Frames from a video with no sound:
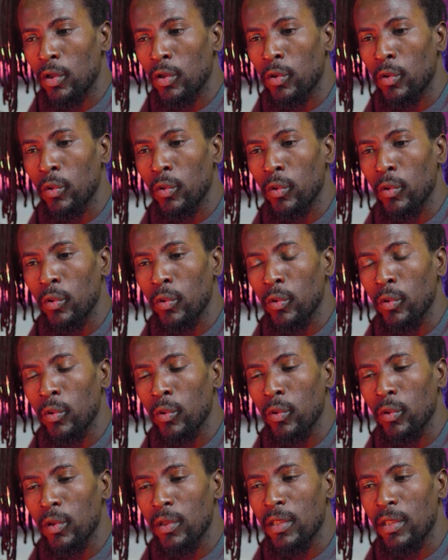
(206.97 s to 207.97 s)

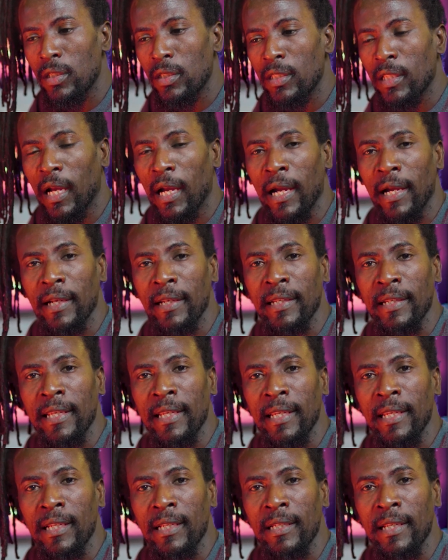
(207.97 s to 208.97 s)
to start
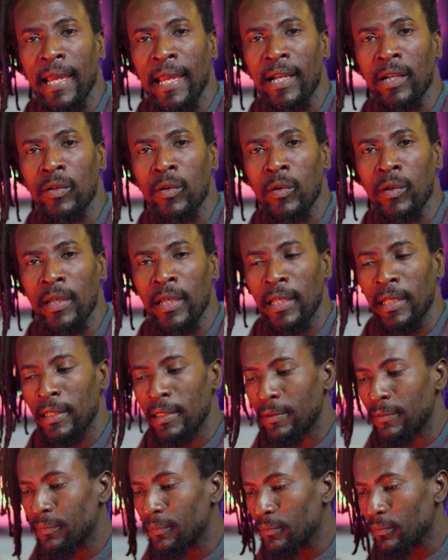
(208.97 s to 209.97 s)
the egg
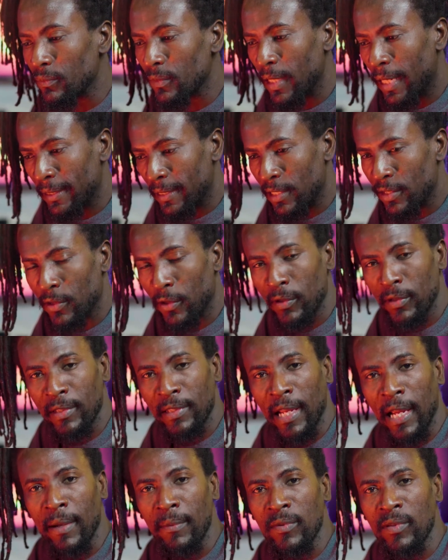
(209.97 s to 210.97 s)
cooking at a certain
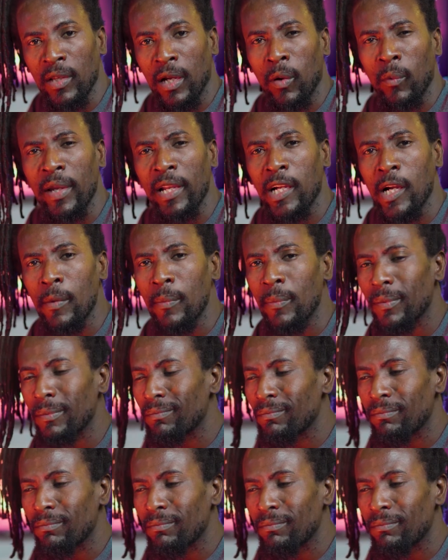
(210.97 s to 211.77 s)
time. So I wake up